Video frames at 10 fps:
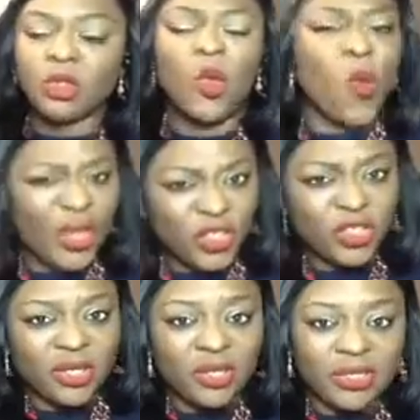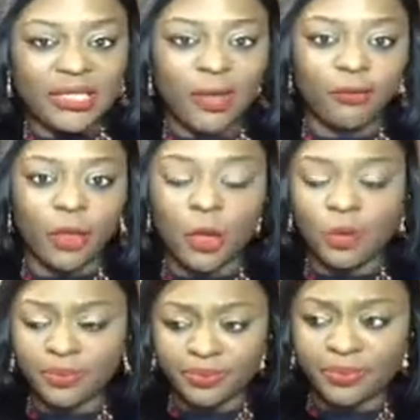question yourself,
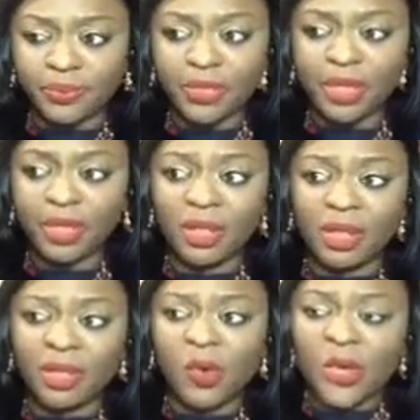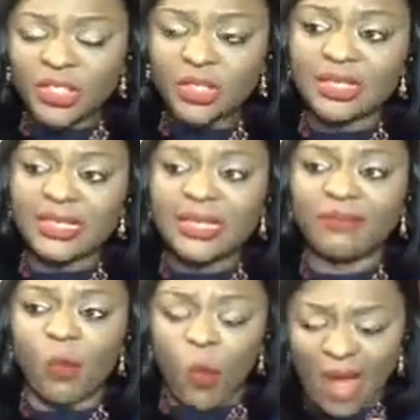question
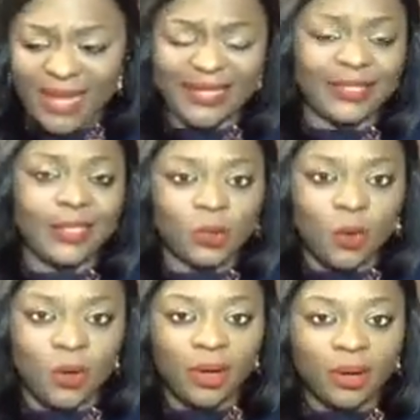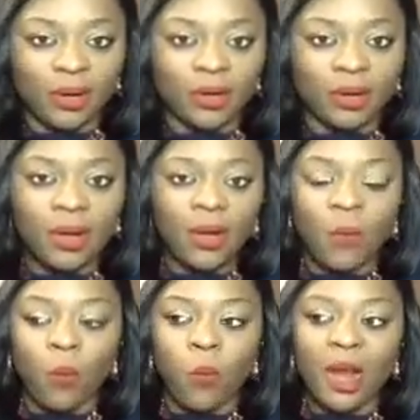yourself, why is this going on?
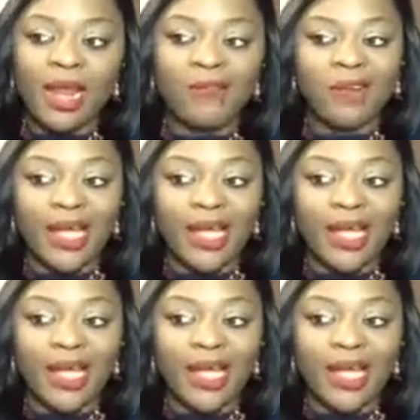What have